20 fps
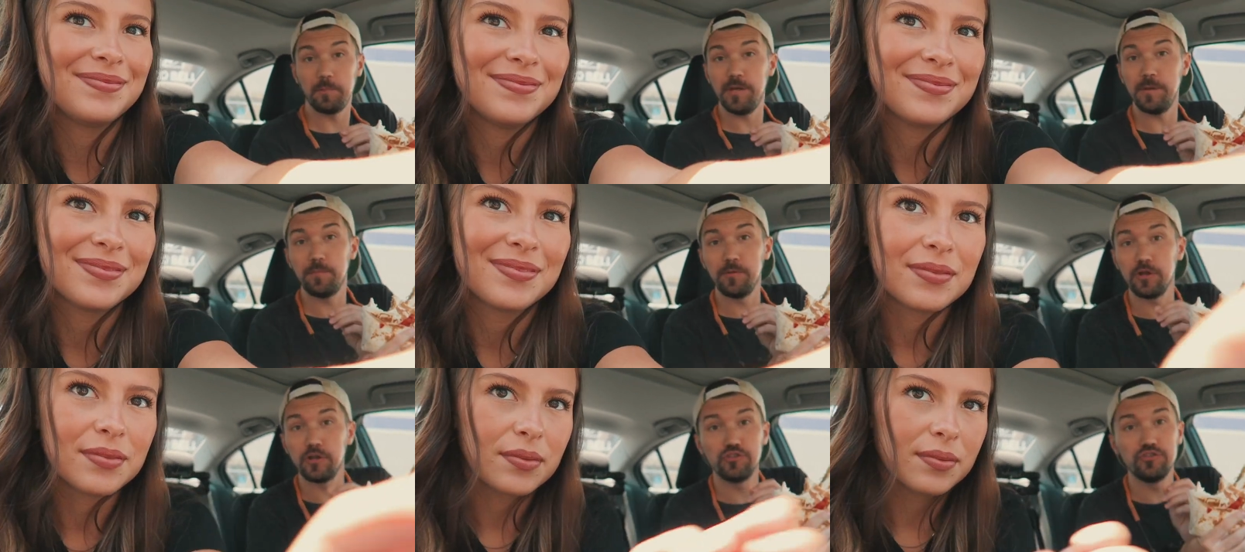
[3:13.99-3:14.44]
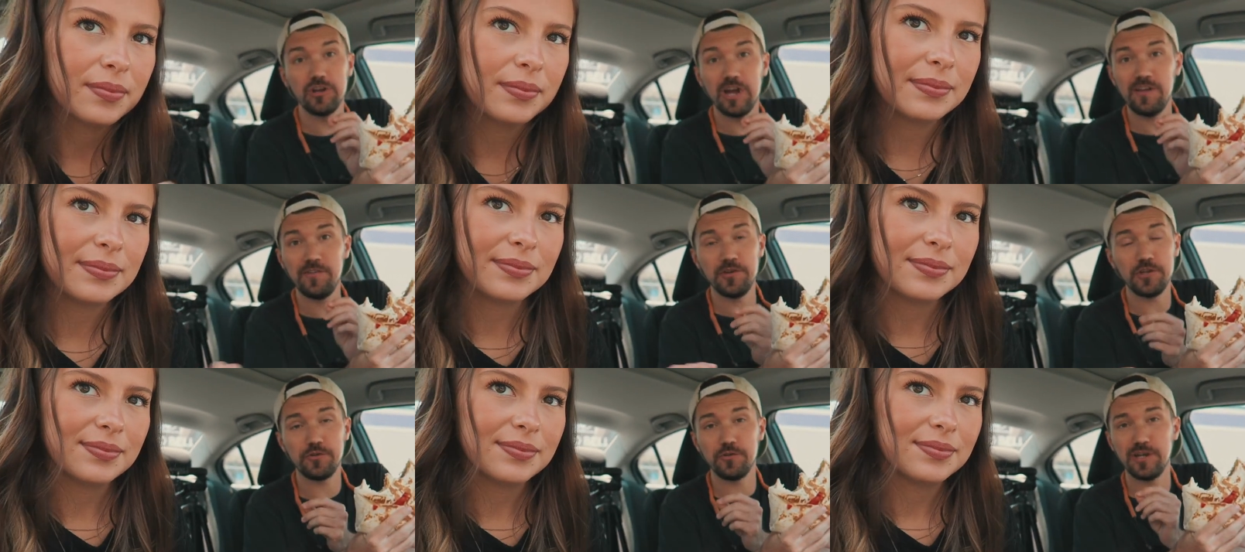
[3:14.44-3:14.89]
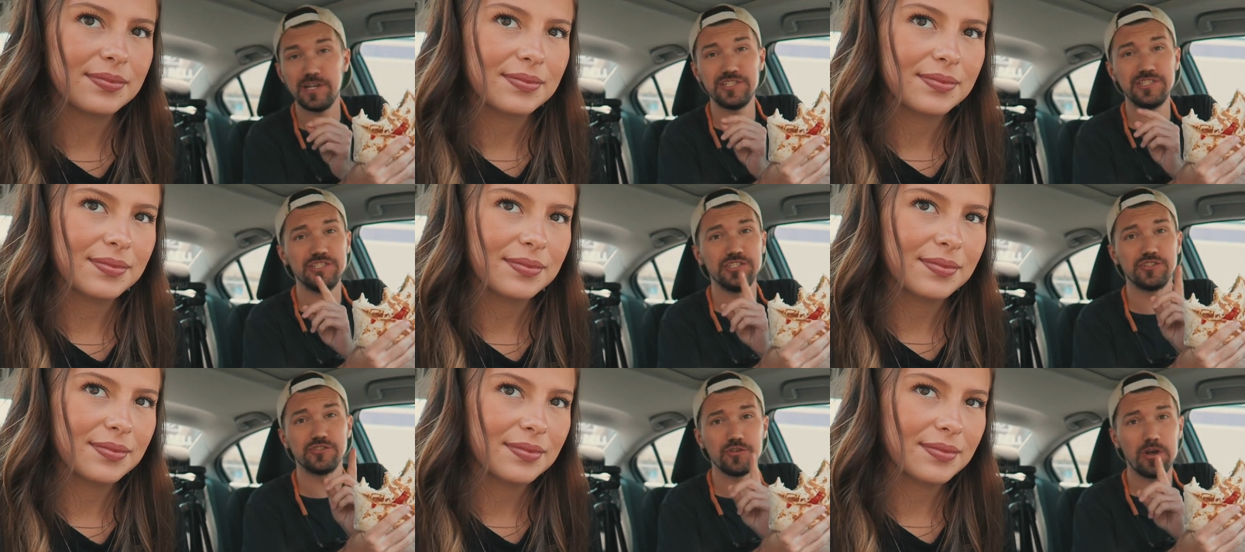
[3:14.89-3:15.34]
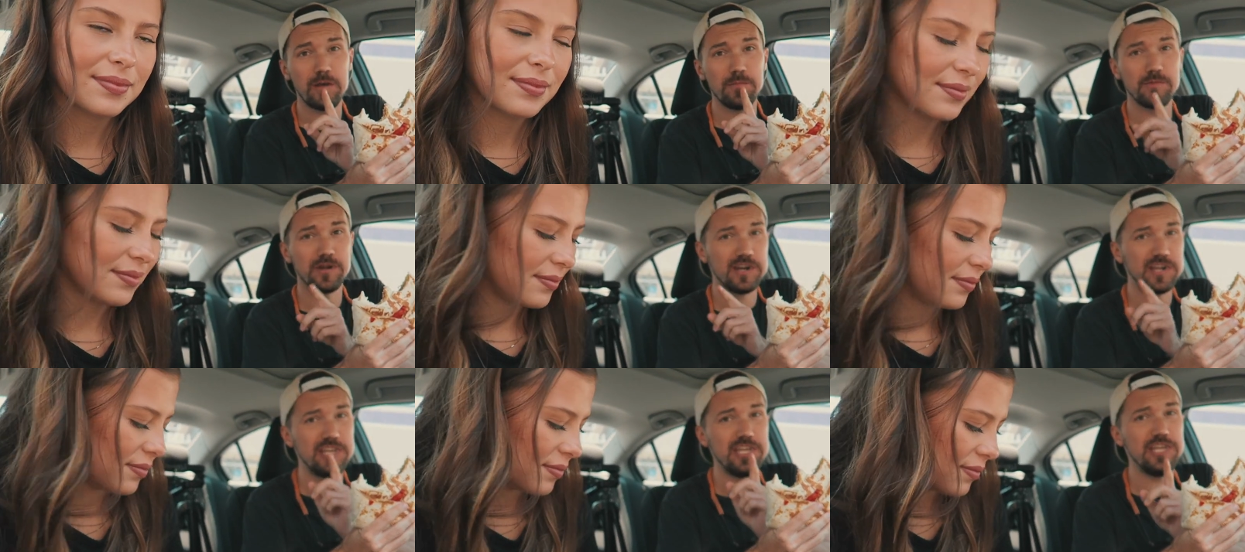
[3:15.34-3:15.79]
Speaker 1: People are driving crazy, so
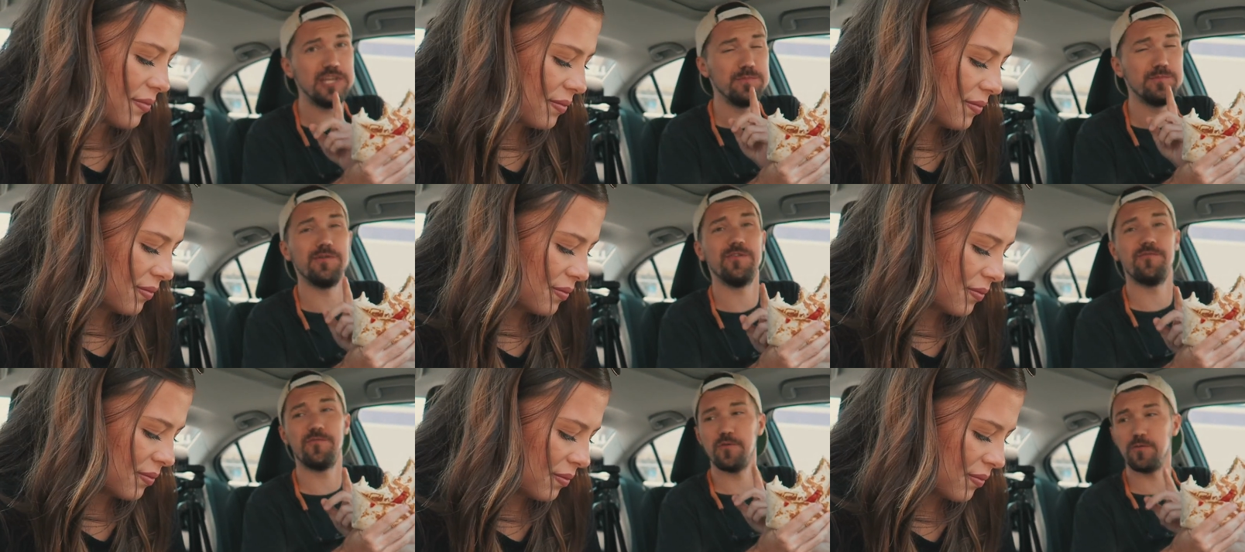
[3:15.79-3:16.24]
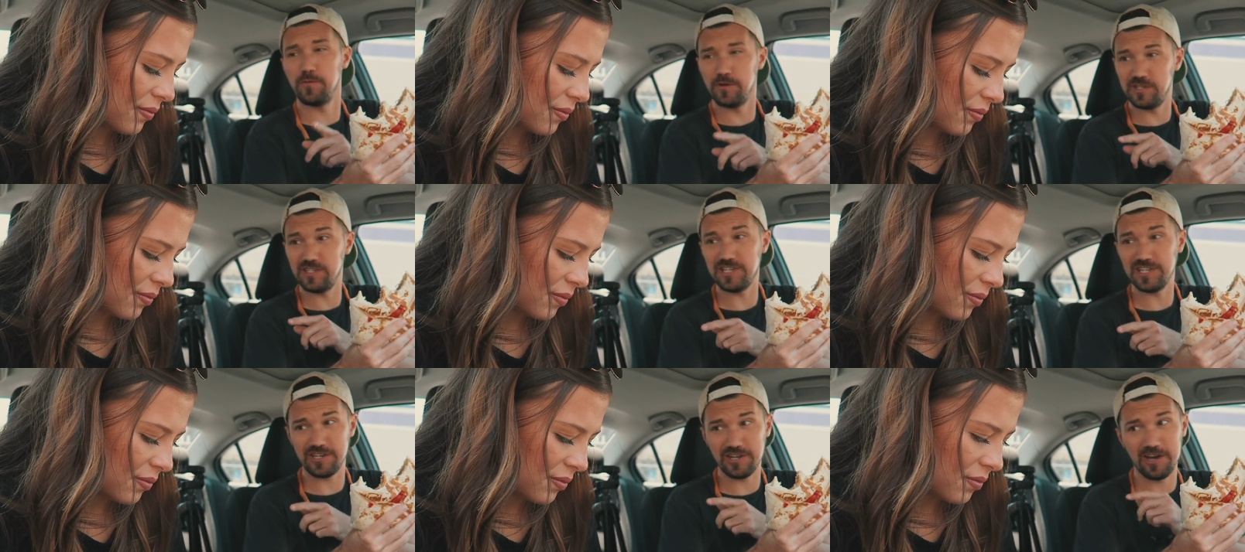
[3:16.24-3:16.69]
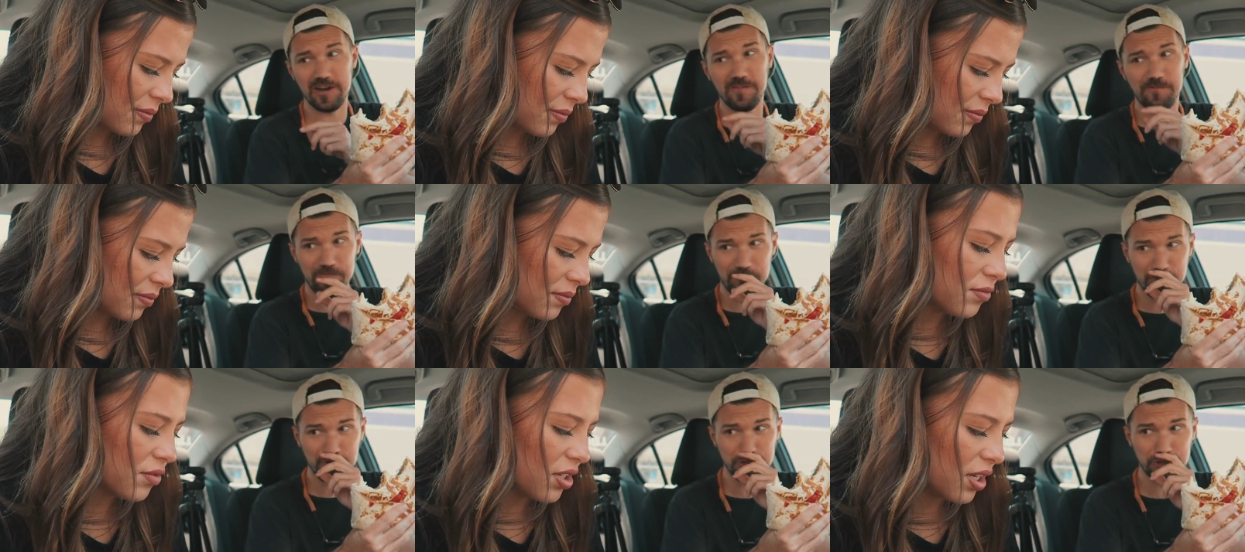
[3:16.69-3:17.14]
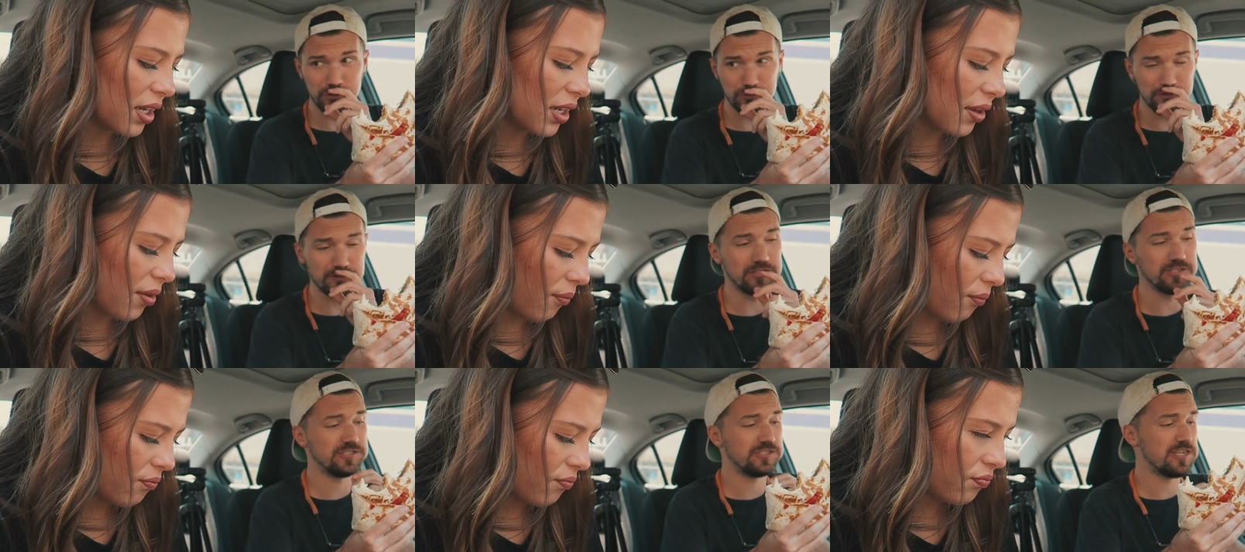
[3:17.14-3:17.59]
I'm gonna eat before we take off for yeah.
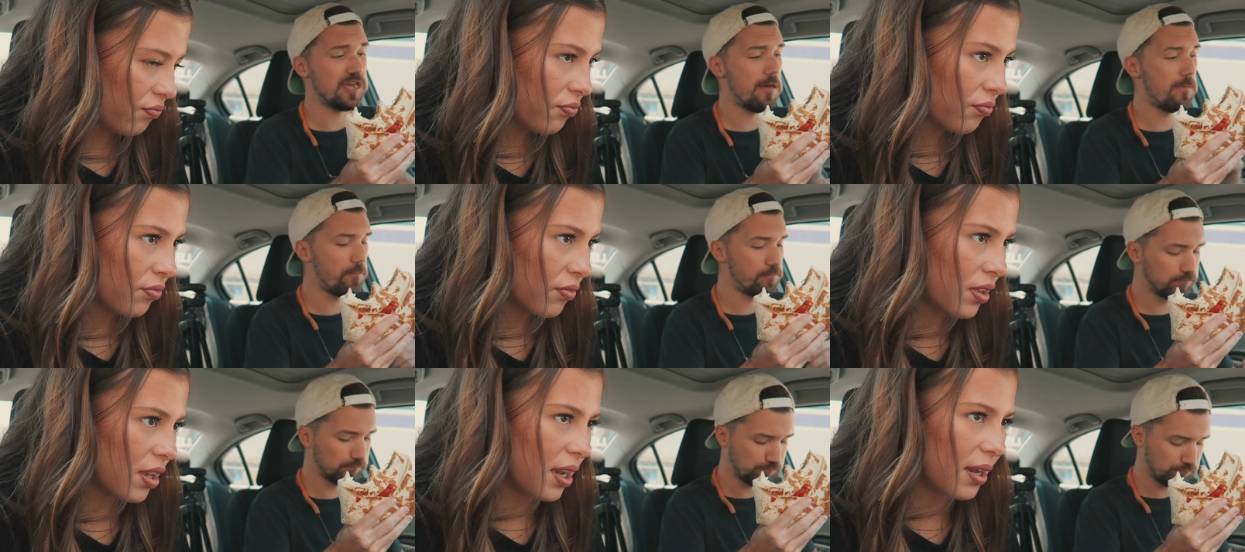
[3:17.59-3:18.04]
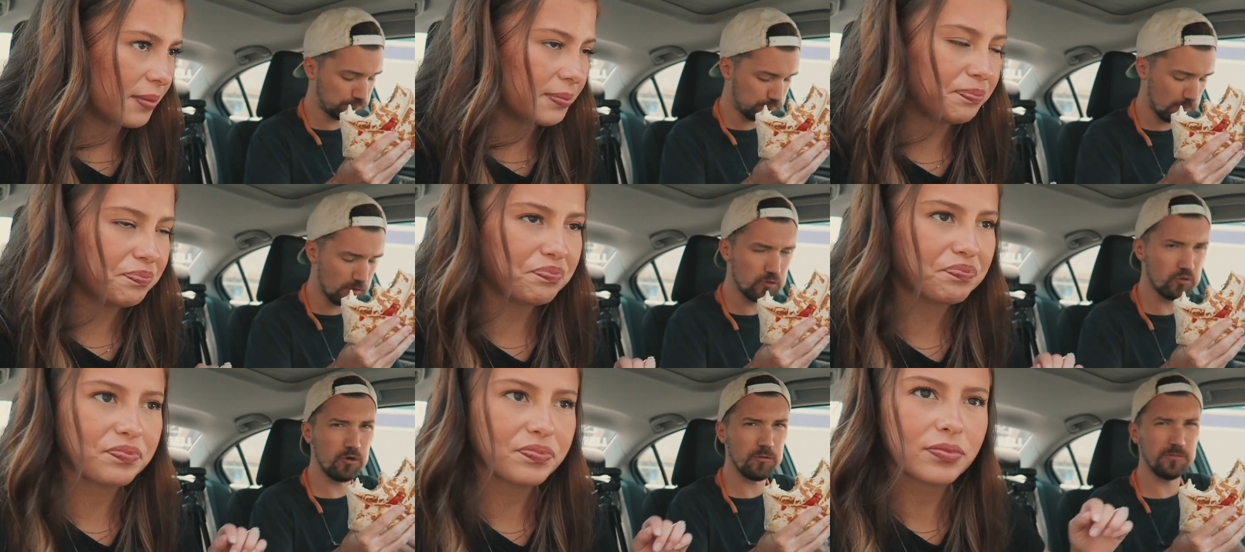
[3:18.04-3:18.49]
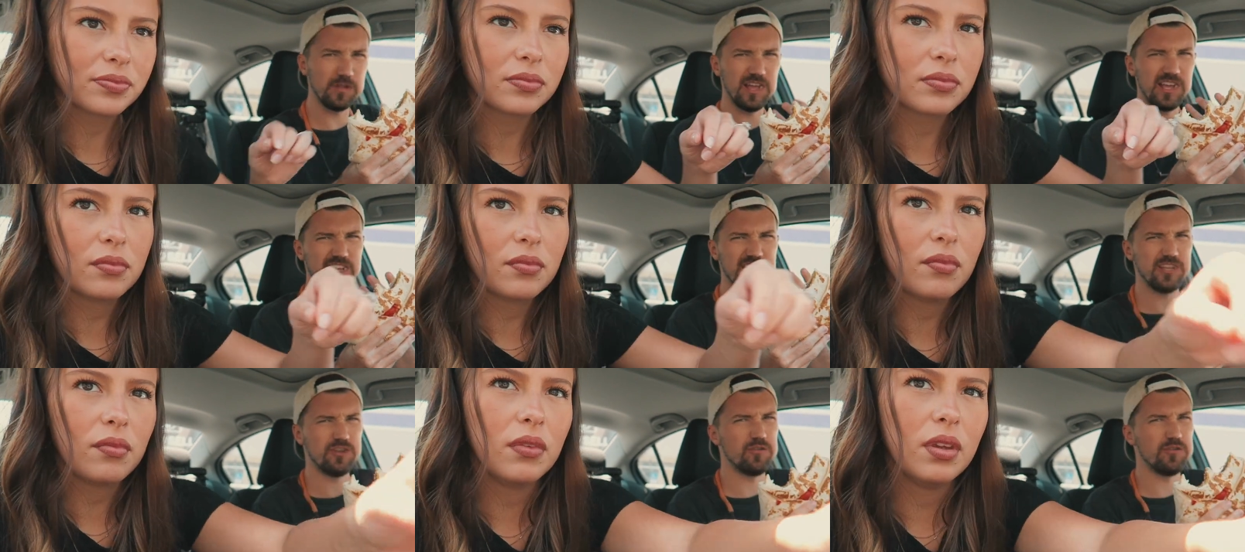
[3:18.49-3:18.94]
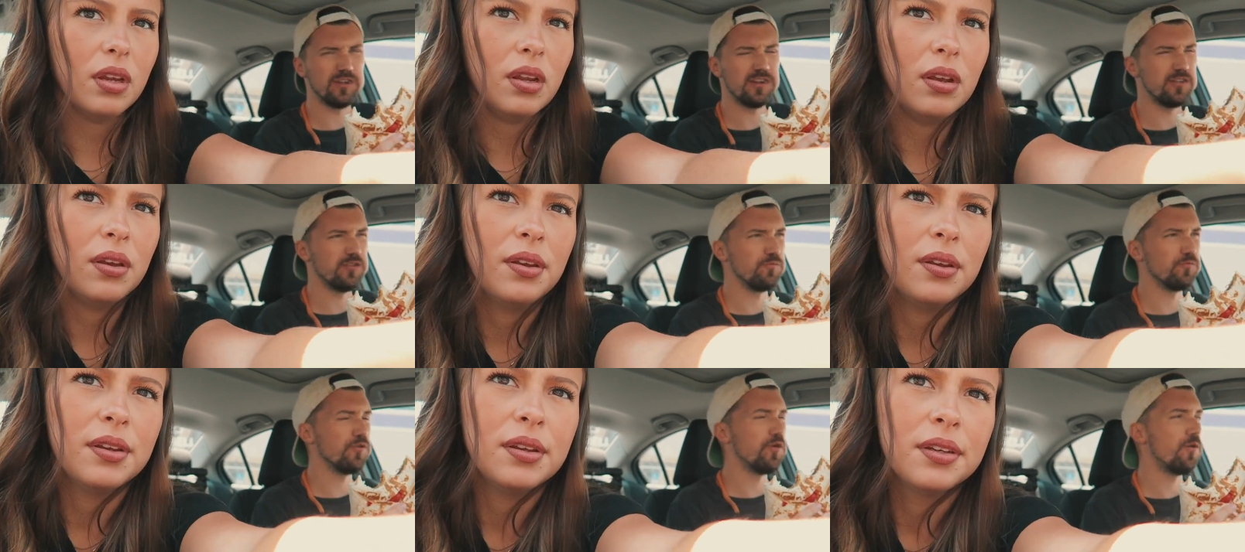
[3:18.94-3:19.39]
sure this time. Yeah. Normally I eat going down the